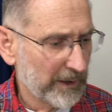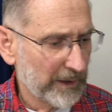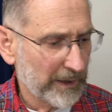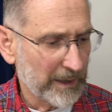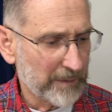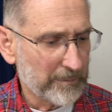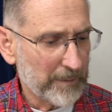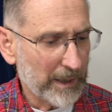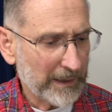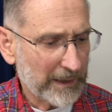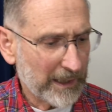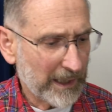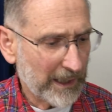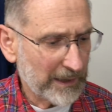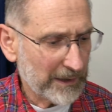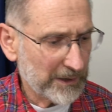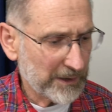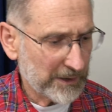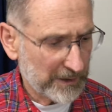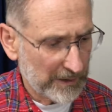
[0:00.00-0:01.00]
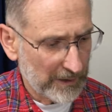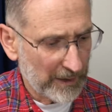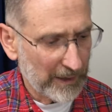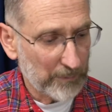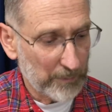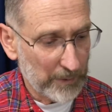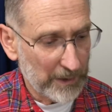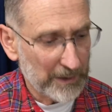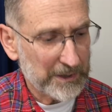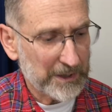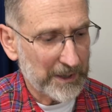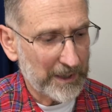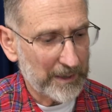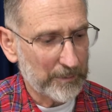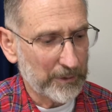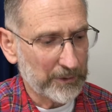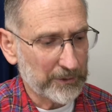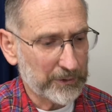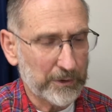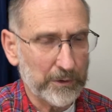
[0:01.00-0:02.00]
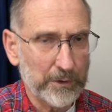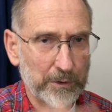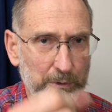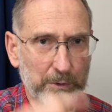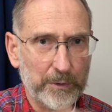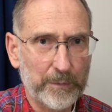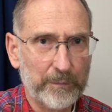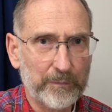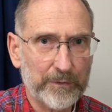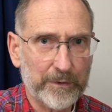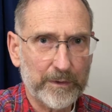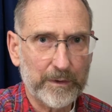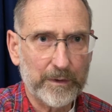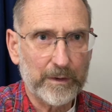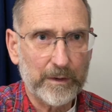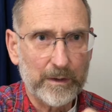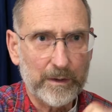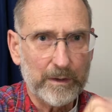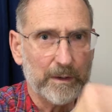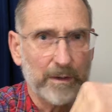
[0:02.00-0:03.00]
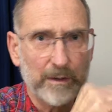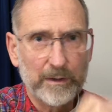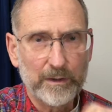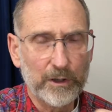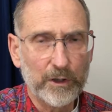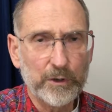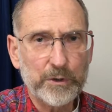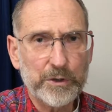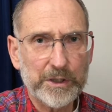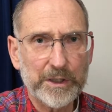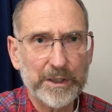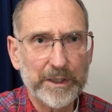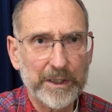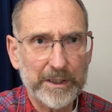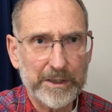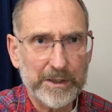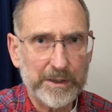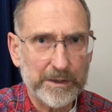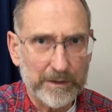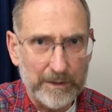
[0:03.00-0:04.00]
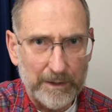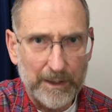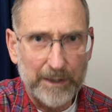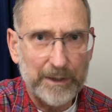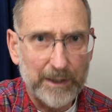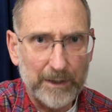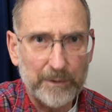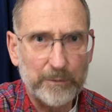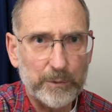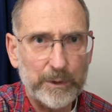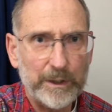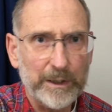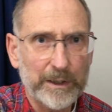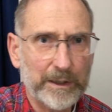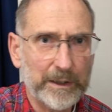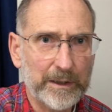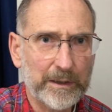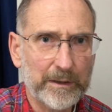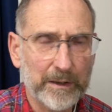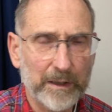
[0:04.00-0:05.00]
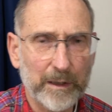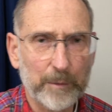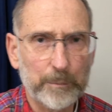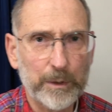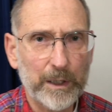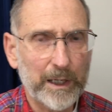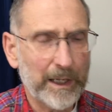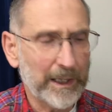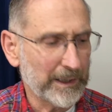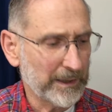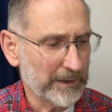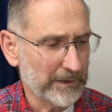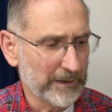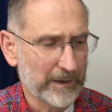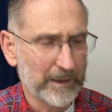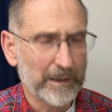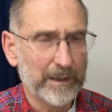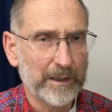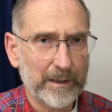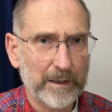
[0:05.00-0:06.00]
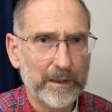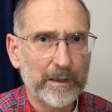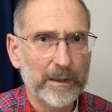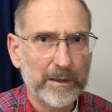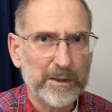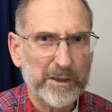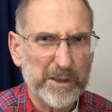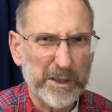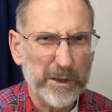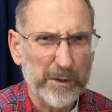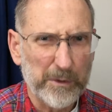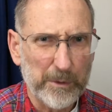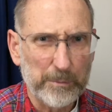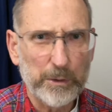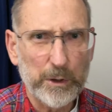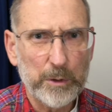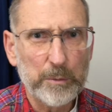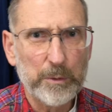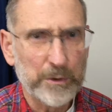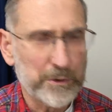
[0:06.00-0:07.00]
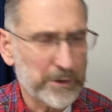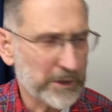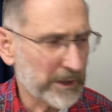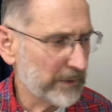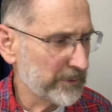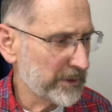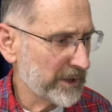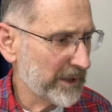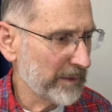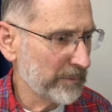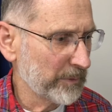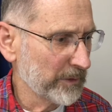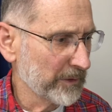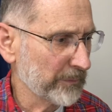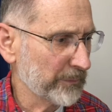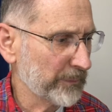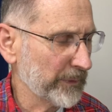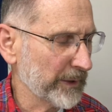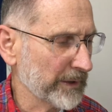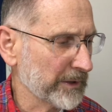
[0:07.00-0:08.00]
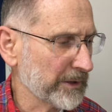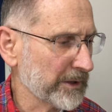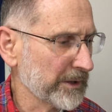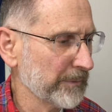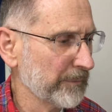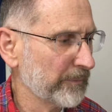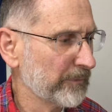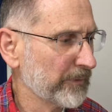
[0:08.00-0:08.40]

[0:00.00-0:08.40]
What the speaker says: In my case, I was able to loosen this and then reapply it. So the boo-boos I was able to fix.